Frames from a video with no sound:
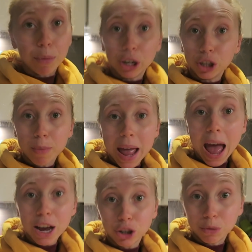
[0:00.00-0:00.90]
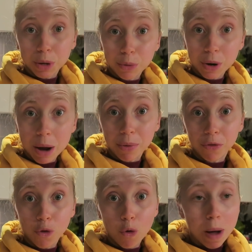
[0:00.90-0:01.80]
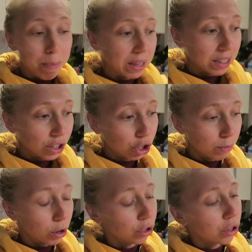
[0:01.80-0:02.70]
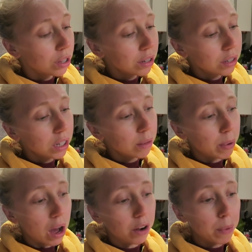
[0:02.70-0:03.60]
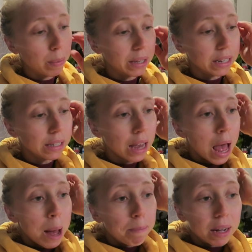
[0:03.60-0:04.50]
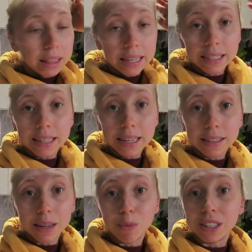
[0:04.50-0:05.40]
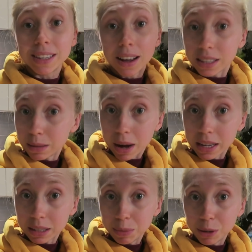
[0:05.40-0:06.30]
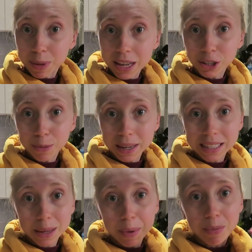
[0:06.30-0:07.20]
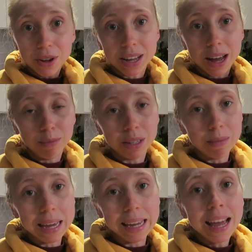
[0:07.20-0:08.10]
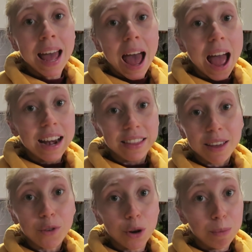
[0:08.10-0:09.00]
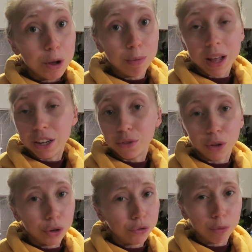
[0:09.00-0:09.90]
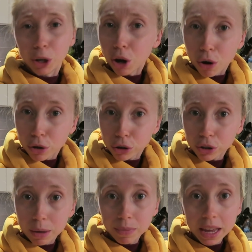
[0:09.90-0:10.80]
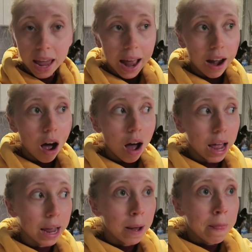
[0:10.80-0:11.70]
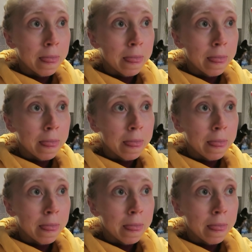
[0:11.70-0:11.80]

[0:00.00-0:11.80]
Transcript: I'm gonna do my actual meal prep for my business tomorrow. So this is still a part of my business, but this is someone's customized meal plan. So basically people can come to me and they've got a meal plan to follow from a coach or something, and I